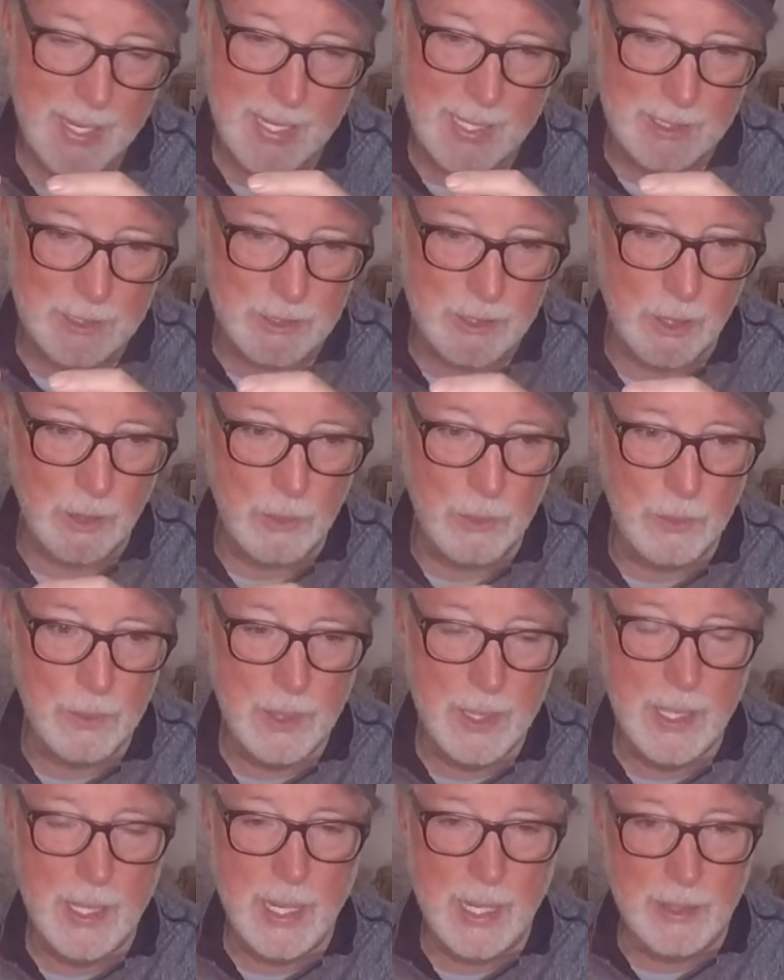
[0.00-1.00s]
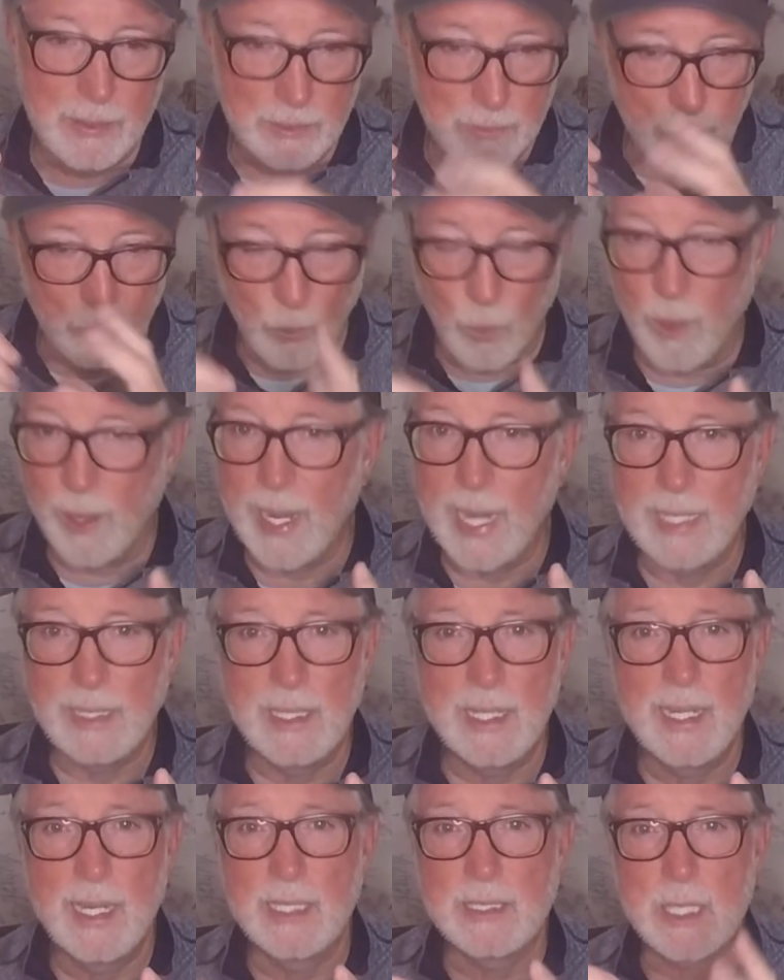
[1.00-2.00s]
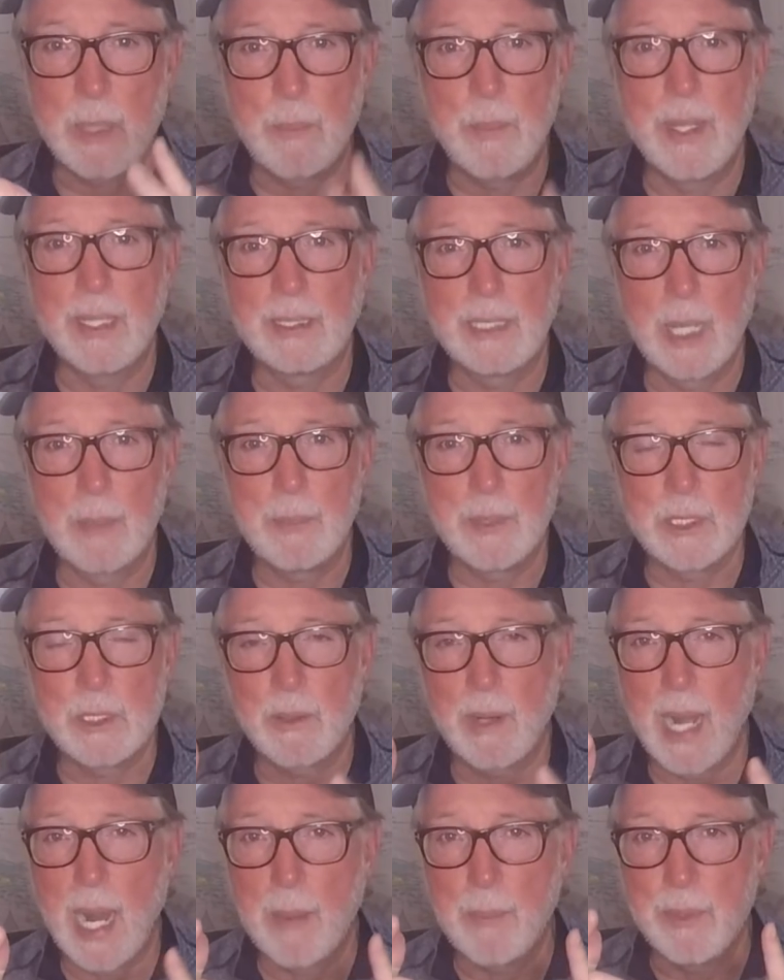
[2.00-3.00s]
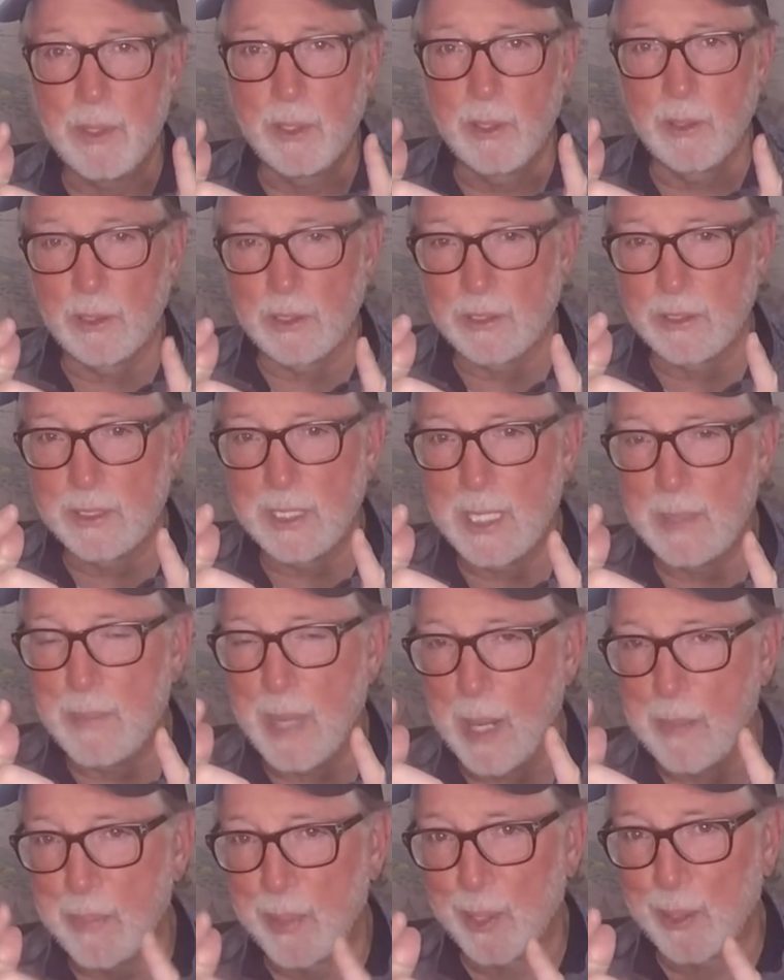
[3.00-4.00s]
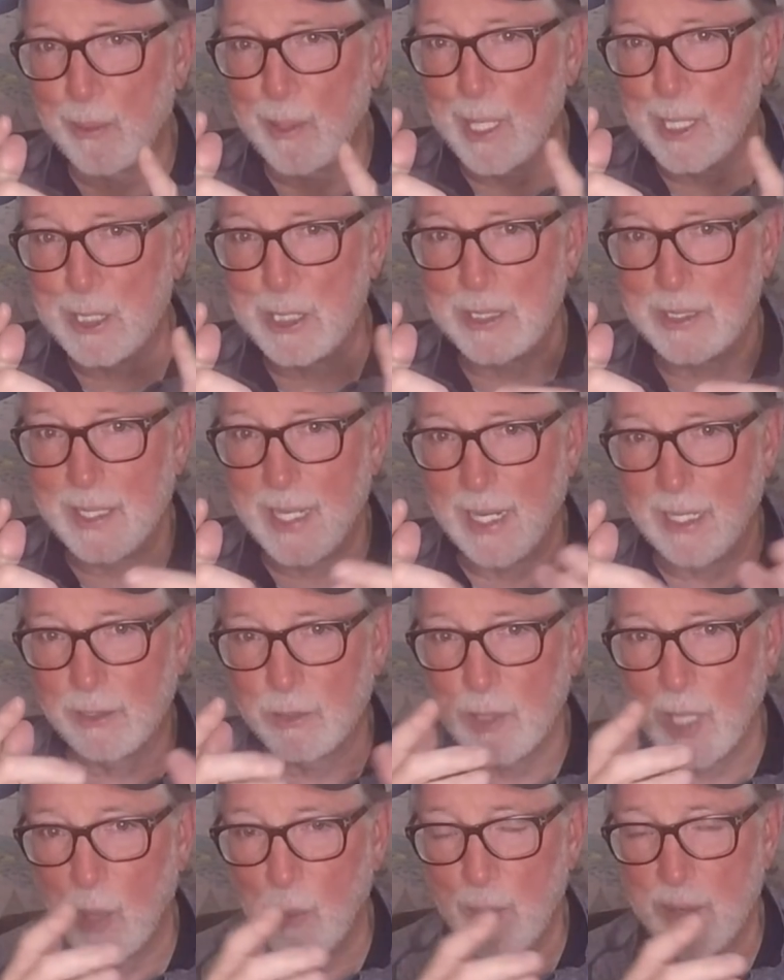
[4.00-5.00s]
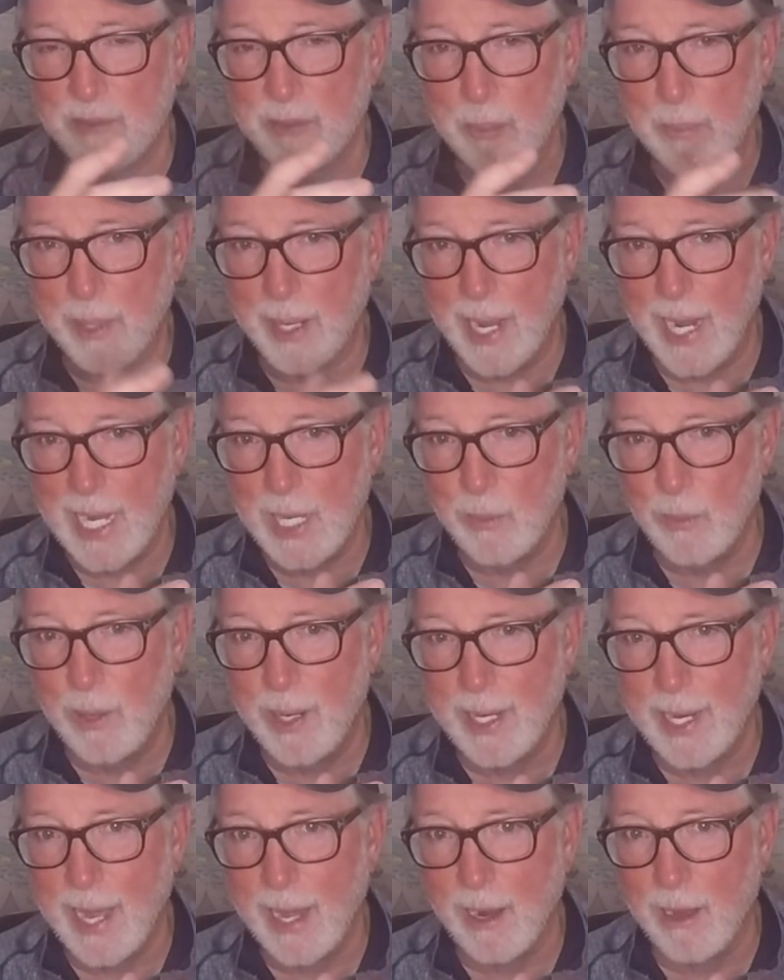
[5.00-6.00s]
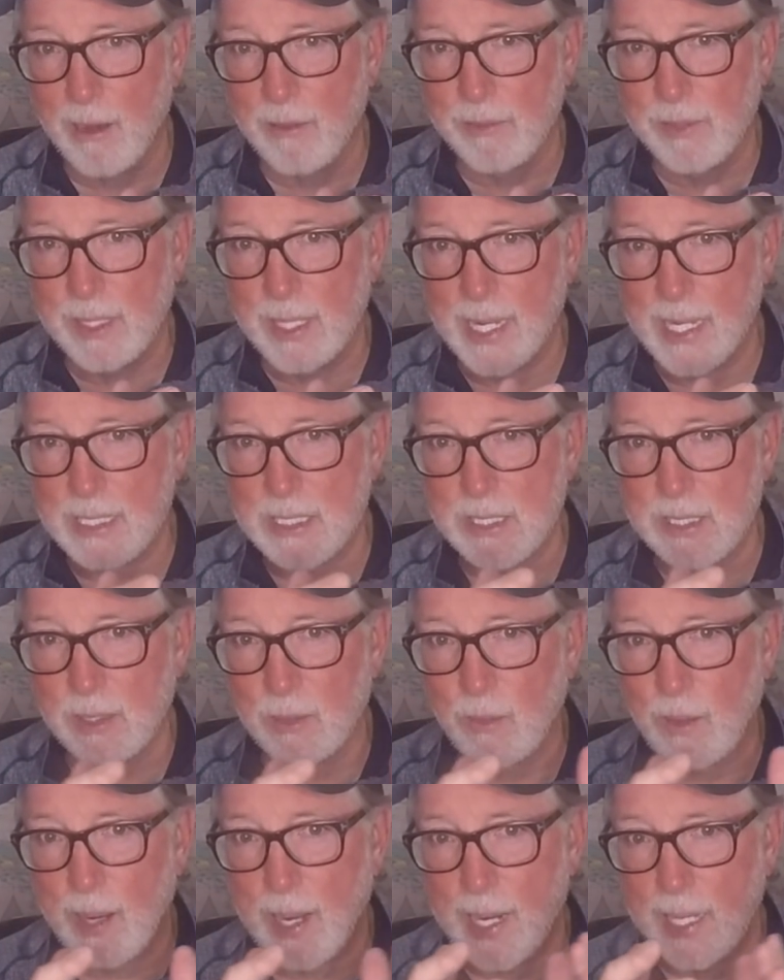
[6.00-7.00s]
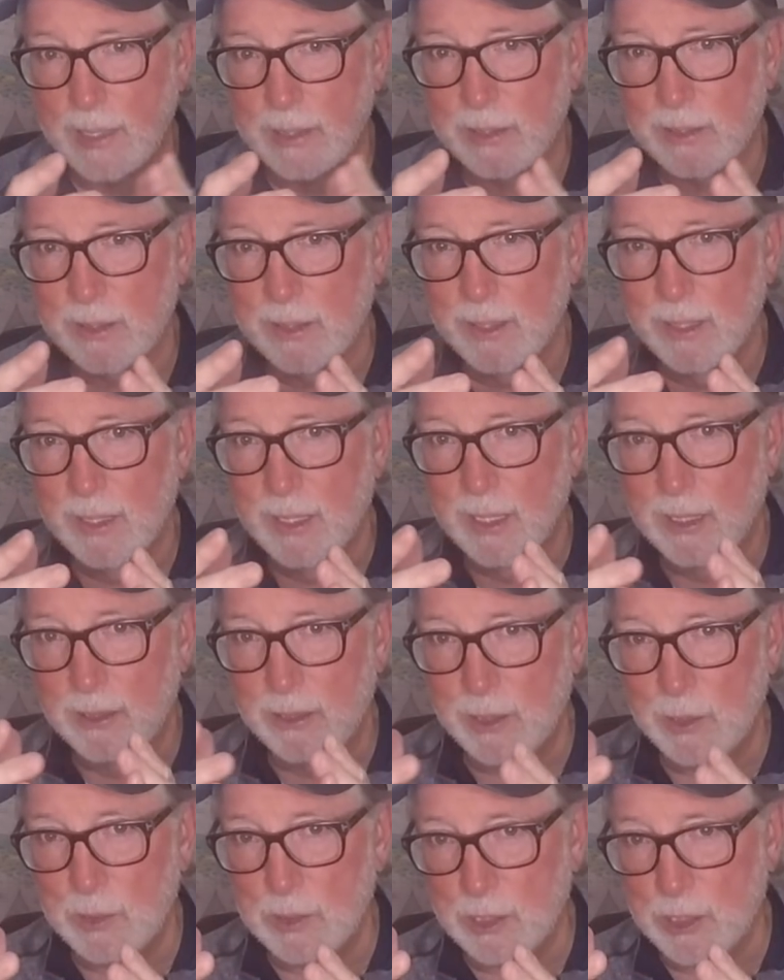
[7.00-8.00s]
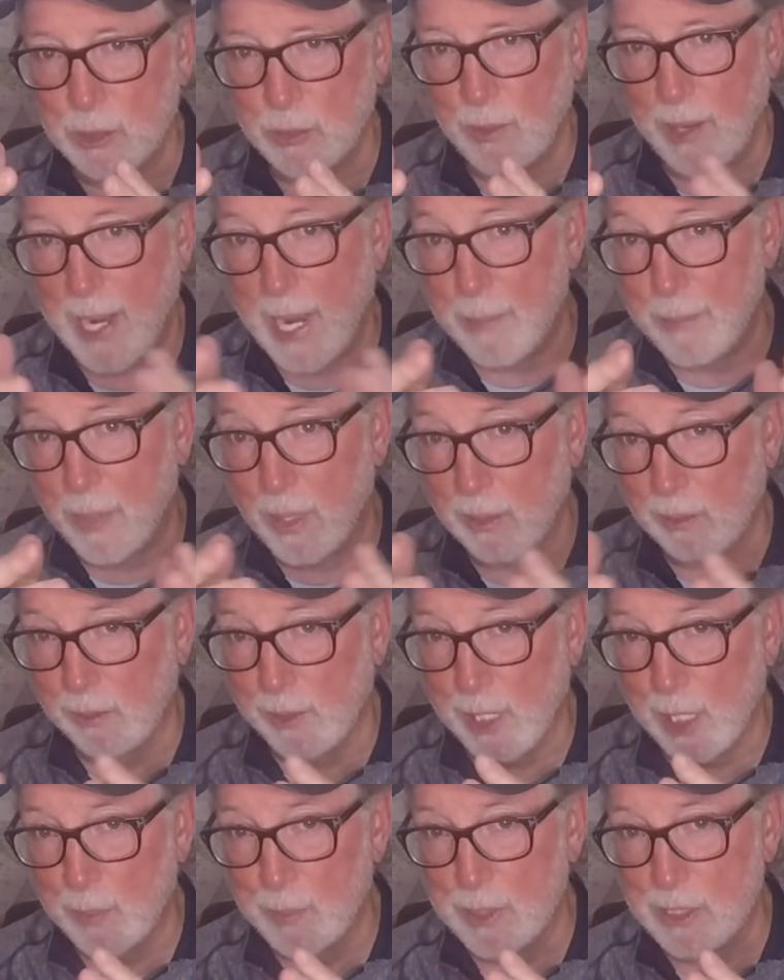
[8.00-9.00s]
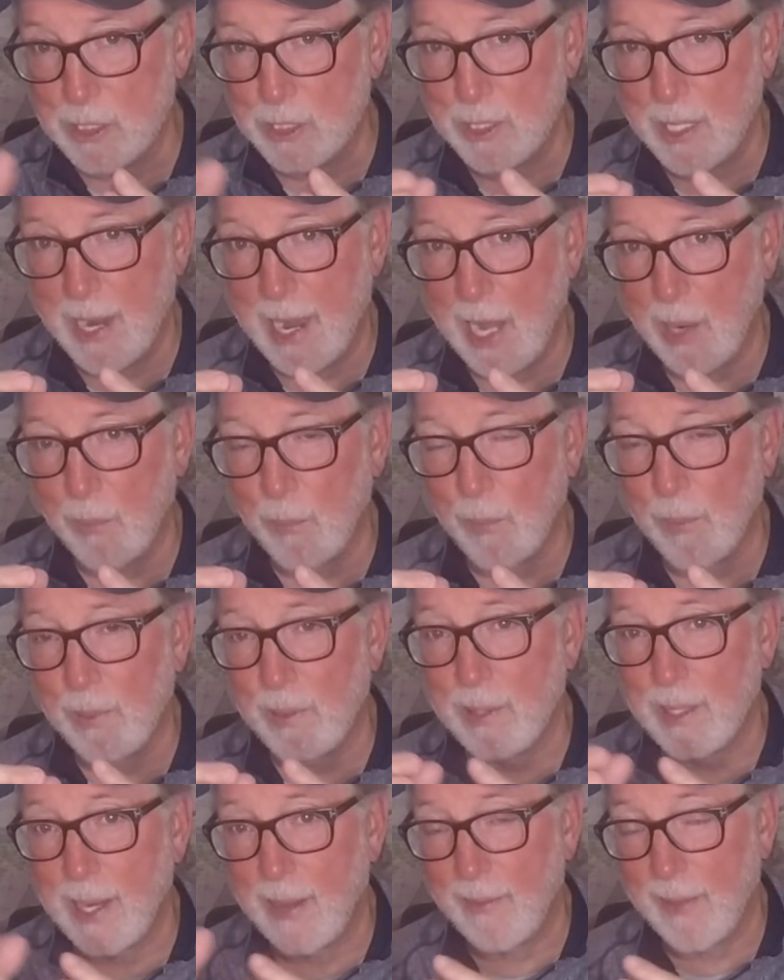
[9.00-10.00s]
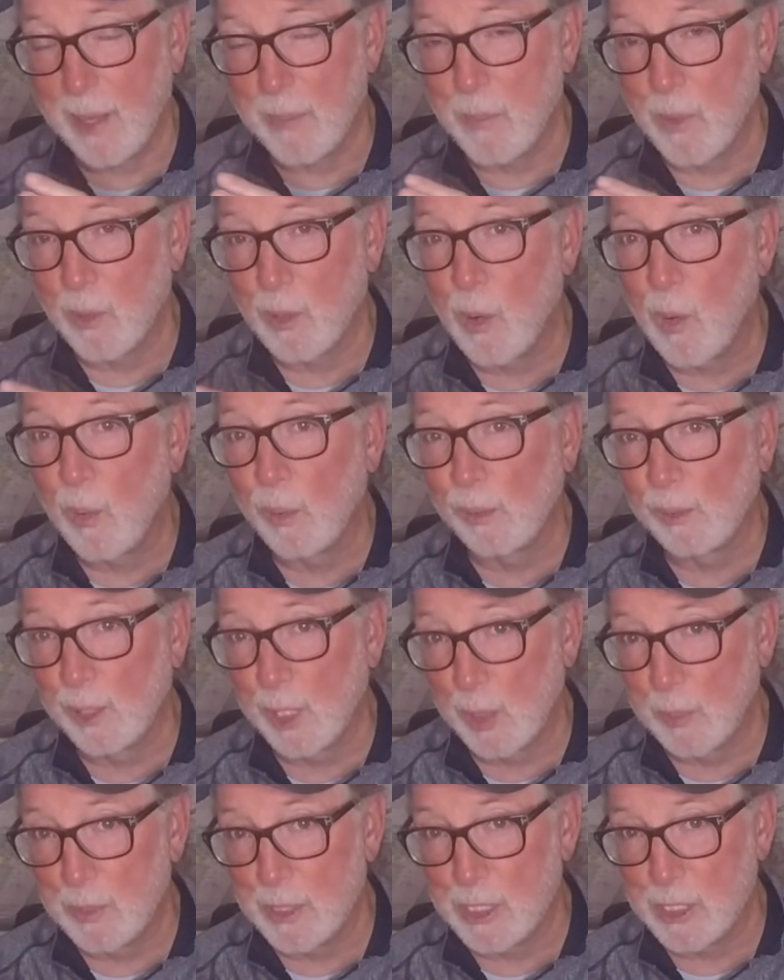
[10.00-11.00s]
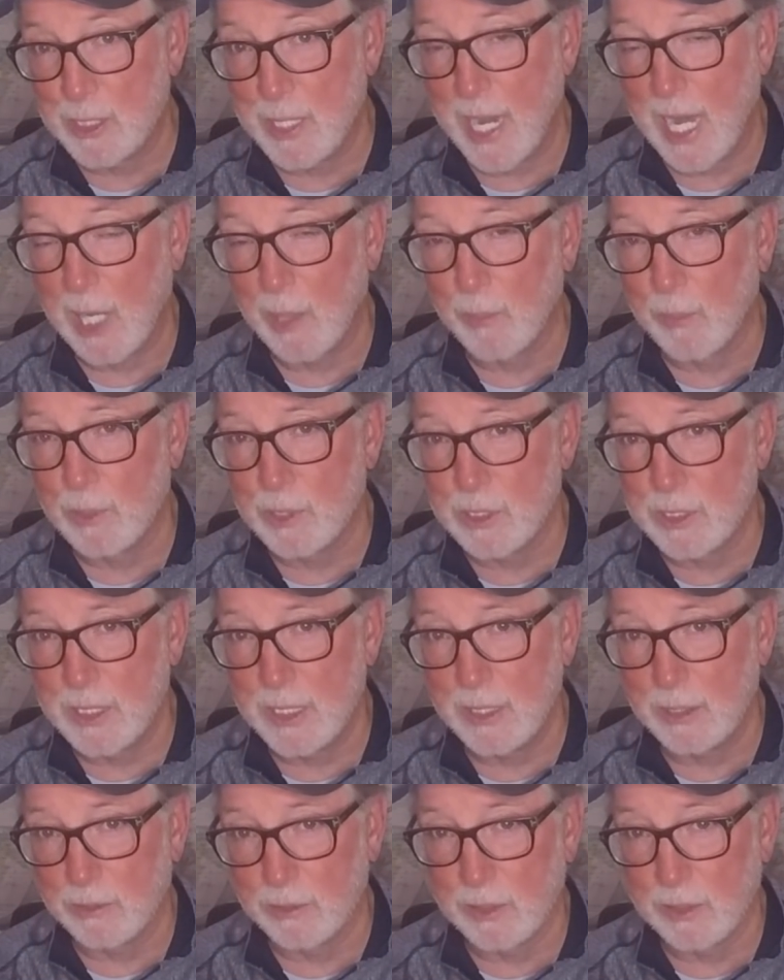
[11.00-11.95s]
So what I did is I picked up a trap and you're going to see my progression now. So I went from an A-rig out off the edge of the grass to a trap a little bit shallower and then I'm going to go a little bit shallower still.